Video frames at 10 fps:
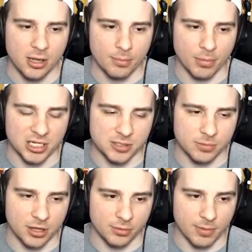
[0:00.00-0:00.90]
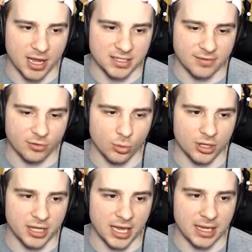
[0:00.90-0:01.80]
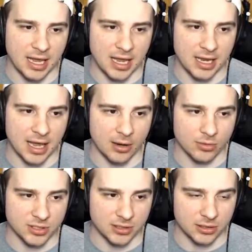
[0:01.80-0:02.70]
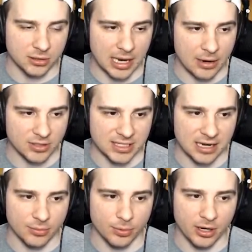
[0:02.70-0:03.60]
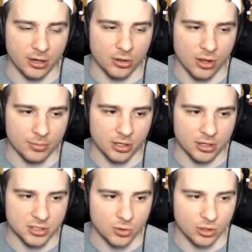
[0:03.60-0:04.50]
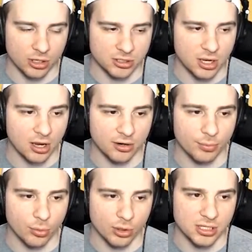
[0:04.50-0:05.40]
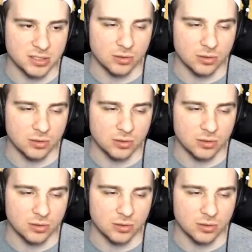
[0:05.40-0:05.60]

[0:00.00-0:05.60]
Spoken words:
Mike Smith reminds everyone that, hey, I was an outstanding player at Columbia, scoring a ton of points.